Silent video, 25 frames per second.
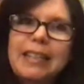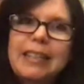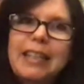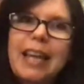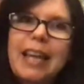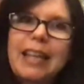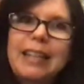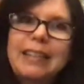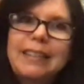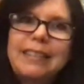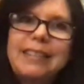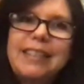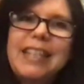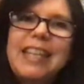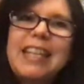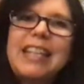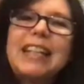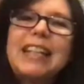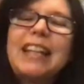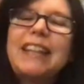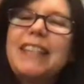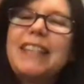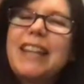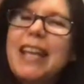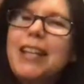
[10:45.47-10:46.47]
that scene.
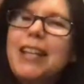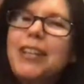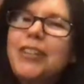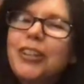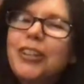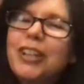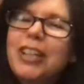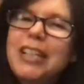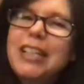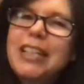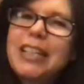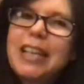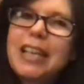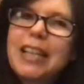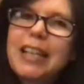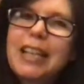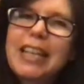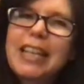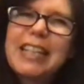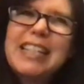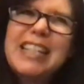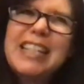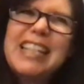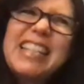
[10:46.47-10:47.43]
And then you're going to get like an